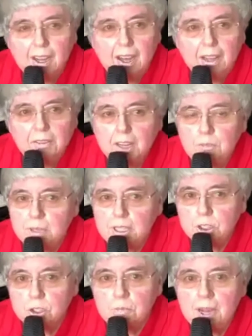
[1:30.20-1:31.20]
they've been
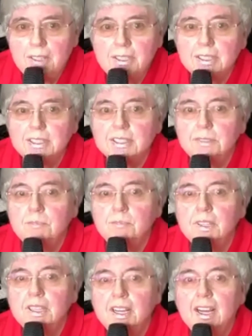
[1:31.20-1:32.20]
tremendous.
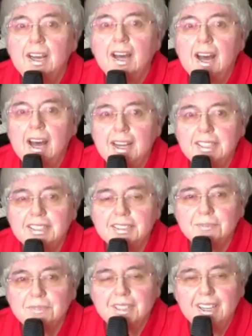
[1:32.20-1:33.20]
And
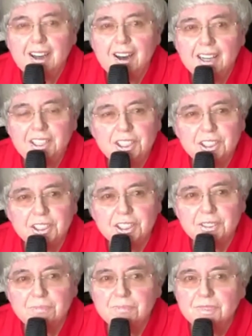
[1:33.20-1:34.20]
I just
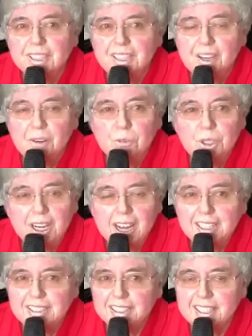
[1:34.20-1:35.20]
would like to
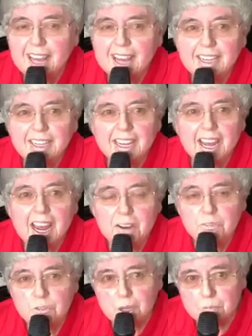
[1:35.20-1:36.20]
thank
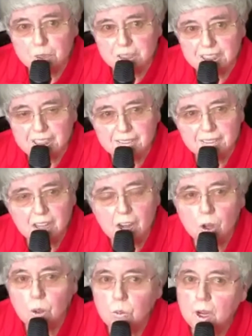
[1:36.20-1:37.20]
everybody
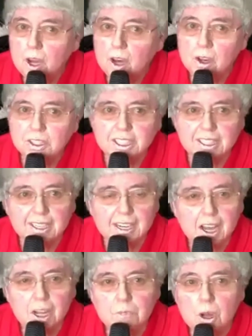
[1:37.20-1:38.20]
wholeheartedly.
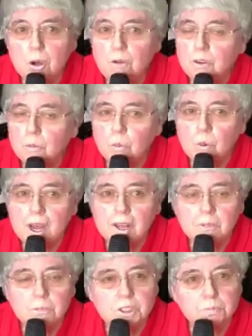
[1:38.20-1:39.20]
I'm
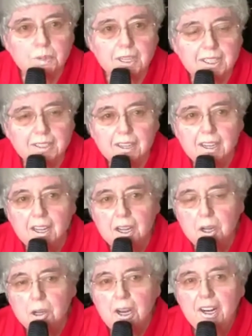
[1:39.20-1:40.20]
overwhelmed by the
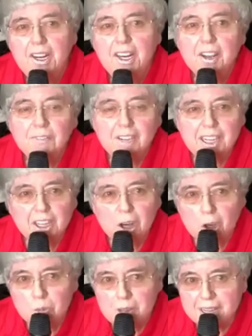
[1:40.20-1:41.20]
lovely
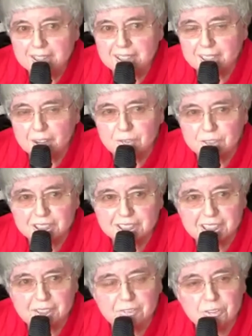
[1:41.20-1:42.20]
comments I've
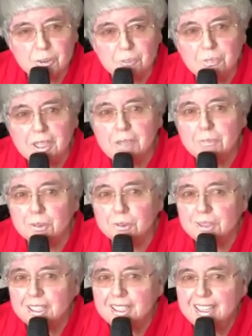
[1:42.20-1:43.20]
received from people.
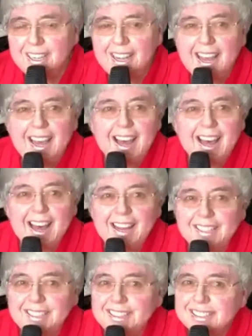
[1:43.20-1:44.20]
And,